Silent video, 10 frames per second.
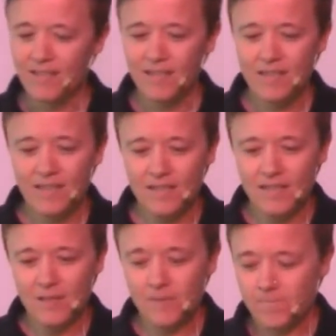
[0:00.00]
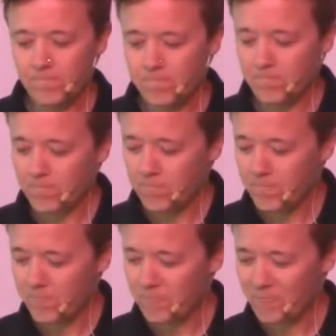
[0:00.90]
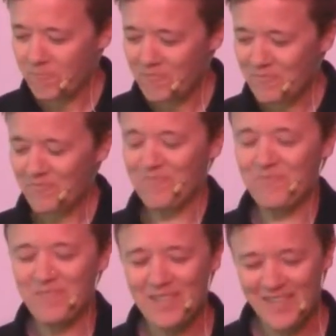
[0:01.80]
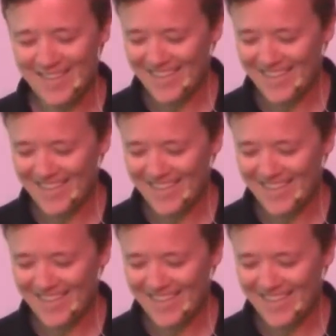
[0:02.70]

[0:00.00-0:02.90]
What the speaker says: (silence)